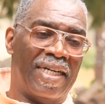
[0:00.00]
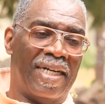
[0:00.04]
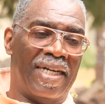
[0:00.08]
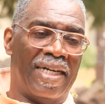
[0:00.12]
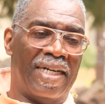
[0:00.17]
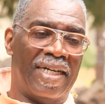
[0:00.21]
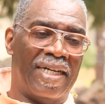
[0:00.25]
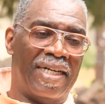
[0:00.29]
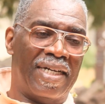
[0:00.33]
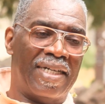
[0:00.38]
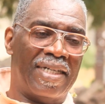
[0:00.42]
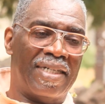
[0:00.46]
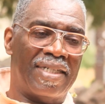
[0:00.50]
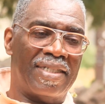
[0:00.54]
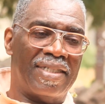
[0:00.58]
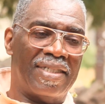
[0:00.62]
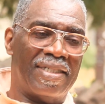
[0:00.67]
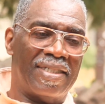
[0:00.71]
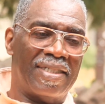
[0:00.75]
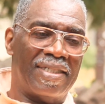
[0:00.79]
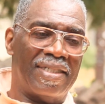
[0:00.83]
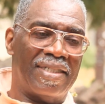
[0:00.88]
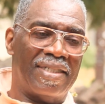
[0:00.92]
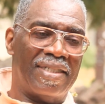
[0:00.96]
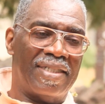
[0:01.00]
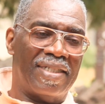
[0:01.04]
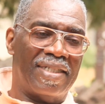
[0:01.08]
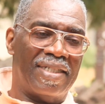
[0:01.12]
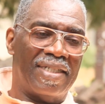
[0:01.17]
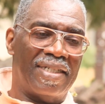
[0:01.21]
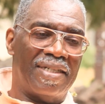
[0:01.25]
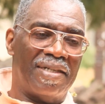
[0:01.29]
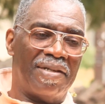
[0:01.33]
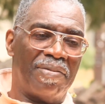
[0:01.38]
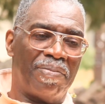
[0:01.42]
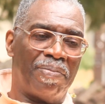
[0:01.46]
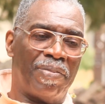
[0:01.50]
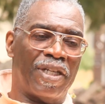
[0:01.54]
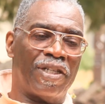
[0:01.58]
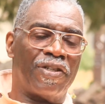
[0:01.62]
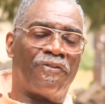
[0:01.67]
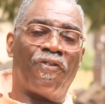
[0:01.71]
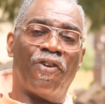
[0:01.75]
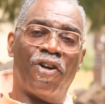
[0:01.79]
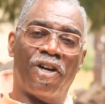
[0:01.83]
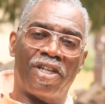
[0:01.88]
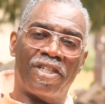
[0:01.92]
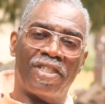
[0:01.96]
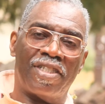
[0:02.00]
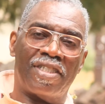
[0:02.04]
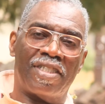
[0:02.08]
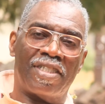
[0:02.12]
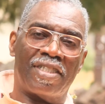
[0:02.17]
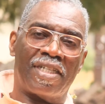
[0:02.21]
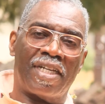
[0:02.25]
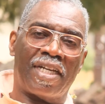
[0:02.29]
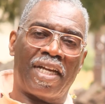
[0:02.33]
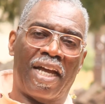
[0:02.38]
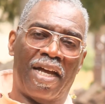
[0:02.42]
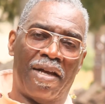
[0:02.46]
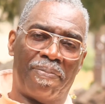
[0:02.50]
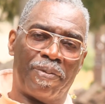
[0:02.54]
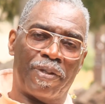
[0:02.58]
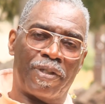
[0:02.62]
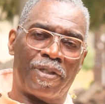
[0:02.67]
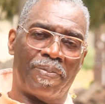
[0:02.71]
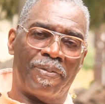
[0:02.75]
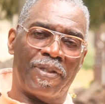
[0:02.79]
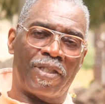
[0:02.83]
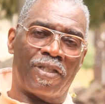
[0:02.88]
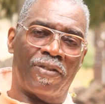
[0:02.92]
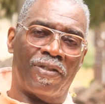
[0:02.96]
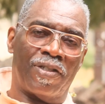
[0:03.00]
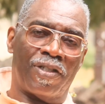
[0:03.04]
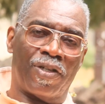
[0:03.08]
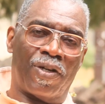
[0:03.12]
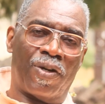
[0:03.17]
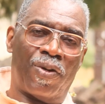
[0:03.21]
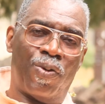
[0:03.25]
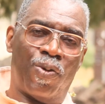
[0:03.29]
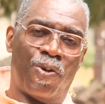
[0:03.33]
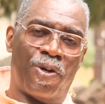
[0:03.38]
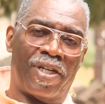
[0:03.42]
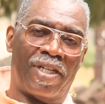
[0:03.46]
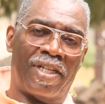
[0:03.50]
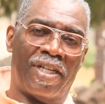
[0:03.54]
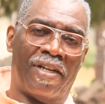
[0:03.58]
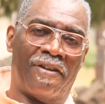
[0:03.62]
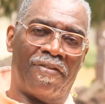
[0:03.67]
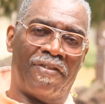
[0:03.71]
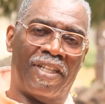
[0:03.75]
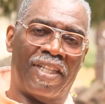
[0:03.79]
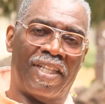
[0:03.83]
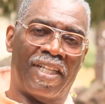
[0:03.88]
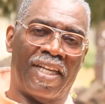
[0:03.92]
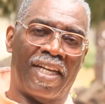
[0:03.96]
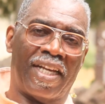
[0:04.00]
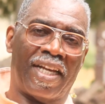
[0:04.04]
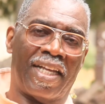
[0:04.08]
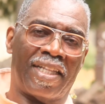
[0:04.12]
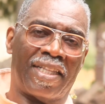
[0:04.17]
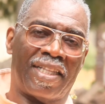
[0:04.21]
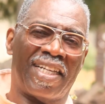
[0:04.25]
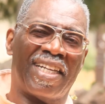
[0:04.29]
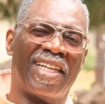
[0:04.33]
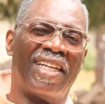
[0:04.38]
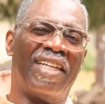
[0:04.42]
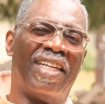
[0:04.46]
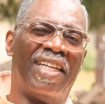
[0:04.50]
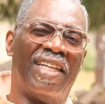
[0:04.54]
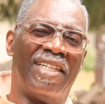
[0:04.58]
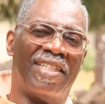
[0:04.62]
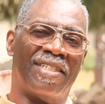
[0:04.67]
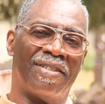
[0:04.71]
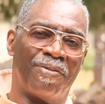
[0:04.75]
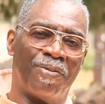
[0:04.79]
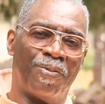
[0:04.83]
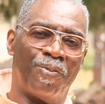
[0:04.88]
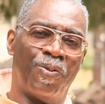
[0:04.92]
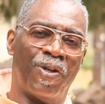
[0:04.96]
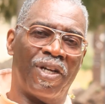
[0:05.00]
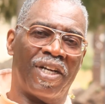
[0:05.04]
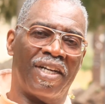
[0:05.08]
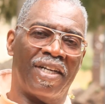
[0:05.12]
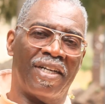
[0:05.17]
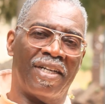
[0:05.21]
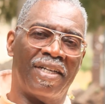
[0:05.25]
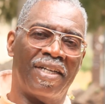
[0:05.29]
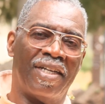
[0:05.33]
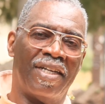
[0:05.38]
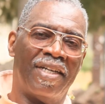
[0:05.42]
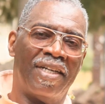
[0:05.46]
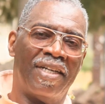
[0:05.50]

um, uh, but as far as accomplishments on the court and everything, I think he needs to win him,